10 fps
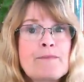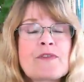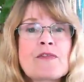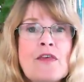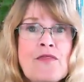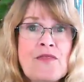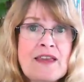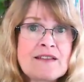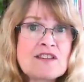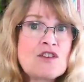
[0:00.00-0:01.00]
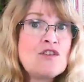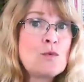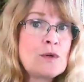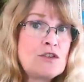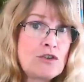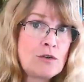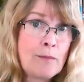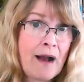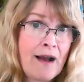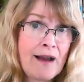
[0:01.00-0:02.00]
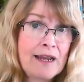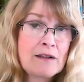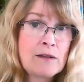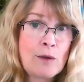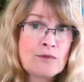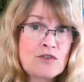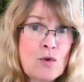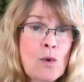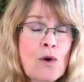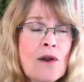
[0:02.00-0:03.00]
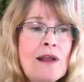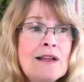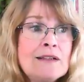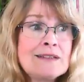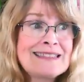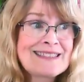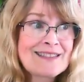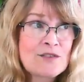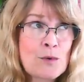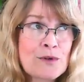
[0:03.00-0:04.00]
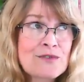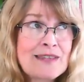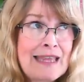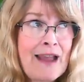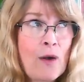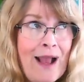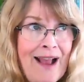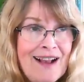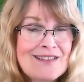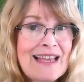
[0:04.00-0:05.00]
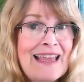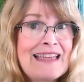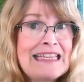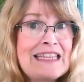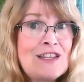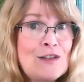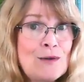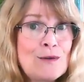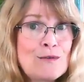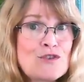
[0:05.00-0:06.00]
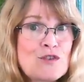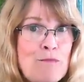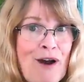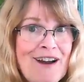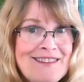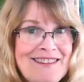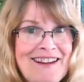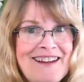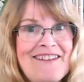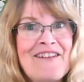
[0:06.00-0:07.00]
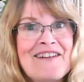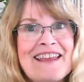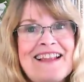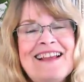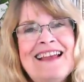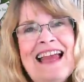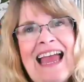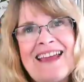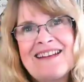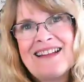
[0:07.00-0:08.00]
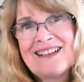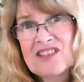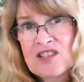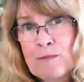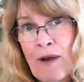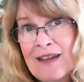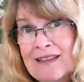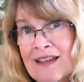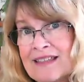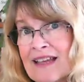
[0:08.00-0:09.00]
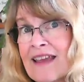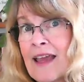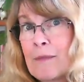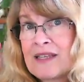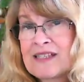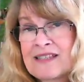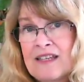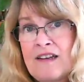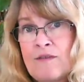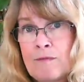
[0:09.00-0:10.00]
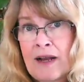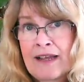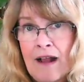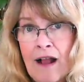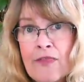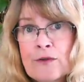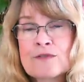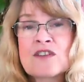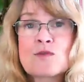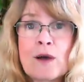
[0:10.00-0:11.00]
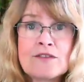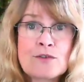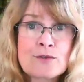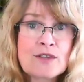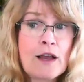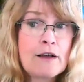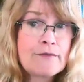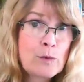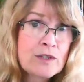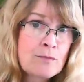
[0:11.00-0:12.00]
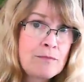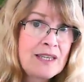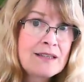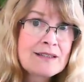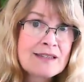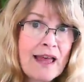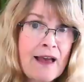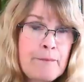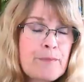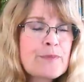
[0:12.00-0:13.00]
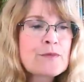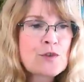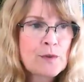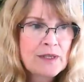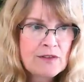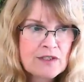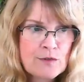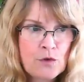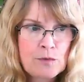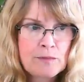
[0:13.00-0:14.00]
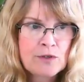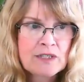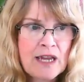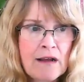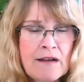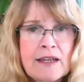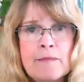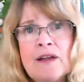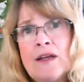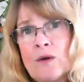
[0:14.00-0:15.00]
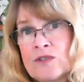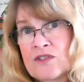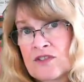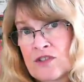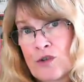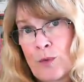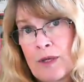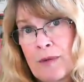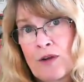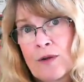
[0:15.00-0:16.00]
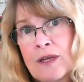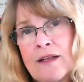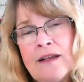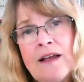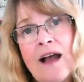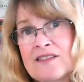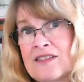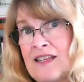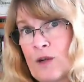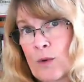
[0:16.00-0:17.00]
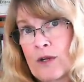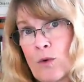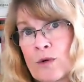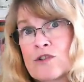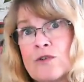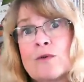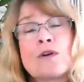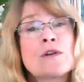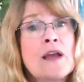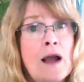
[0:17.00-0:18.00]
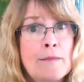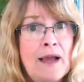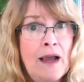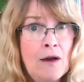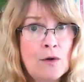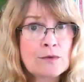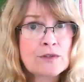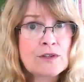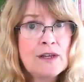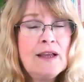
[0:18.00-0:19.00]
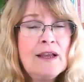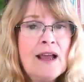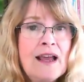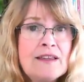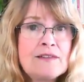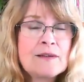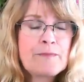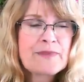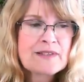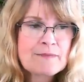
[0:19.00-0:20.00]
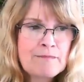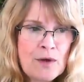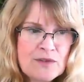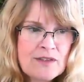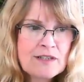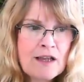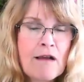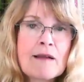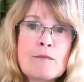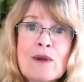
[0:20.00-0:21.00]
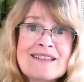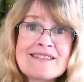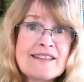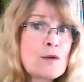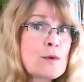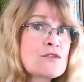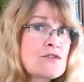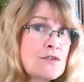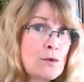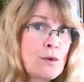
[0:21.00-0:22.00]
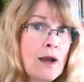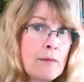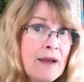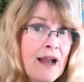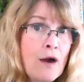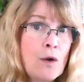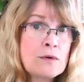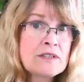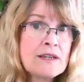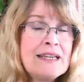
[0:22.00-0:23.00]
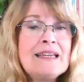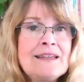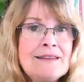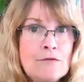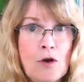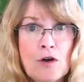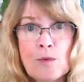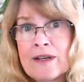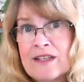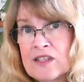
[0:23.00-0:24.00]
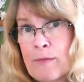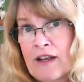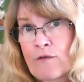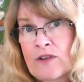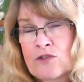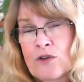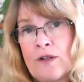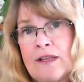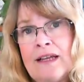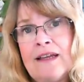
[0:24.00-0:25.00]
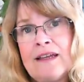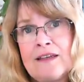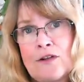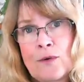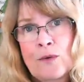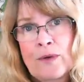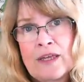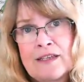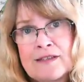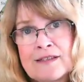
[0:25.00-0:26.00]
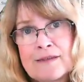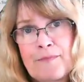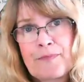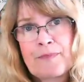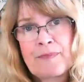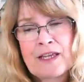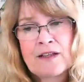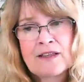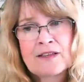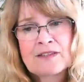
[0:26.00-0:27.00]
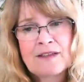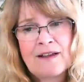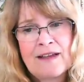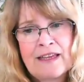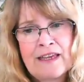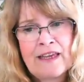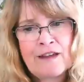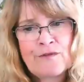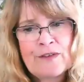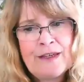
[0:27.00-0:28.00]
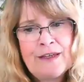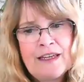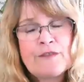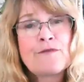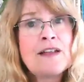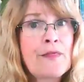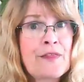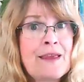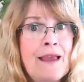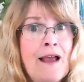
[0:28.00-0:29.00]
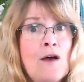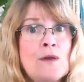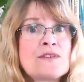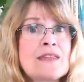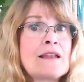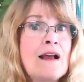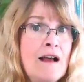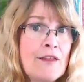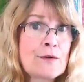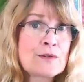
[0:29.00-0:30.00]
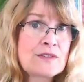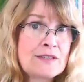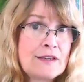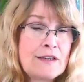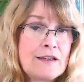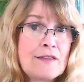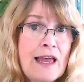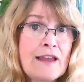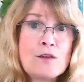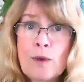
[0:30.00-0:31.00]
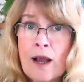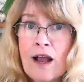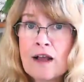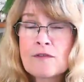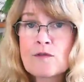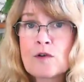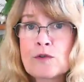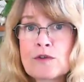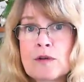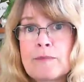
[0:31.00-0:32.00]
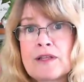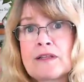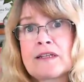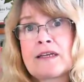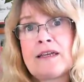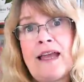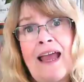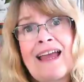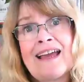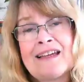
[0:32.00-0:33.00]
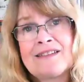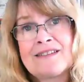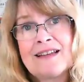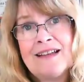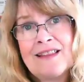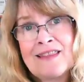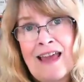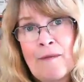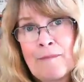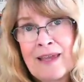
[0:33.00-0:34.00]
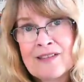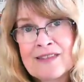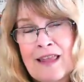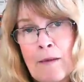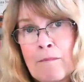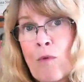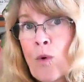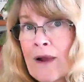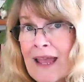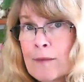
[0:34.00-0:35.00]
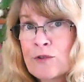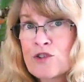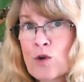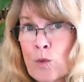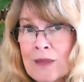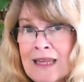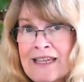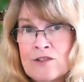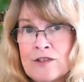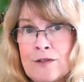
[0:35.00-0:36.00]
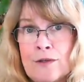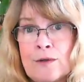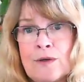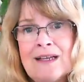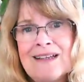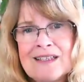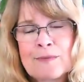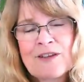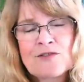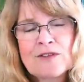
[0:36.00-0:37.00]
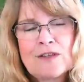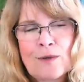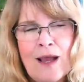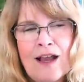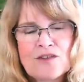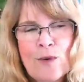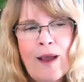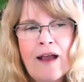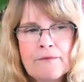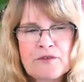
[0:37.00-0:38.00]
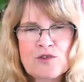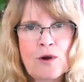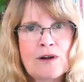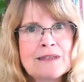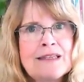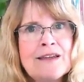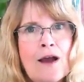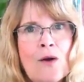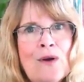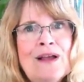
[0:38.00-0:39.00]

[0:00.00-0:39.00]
The things that you would do behind closed door stores now has a huge spotlight on it and it's a spotlight that can be seen by others as well as yourself which means that during this full moon time which is a 2 week period a secret or two could come out and most of the time when secrets do come out in the long run it's beneficial eh, you know it's because if if nothing else, then others see that you have a vulnerability and that makes them more able to relate to you, especially you guys who have strong Leo.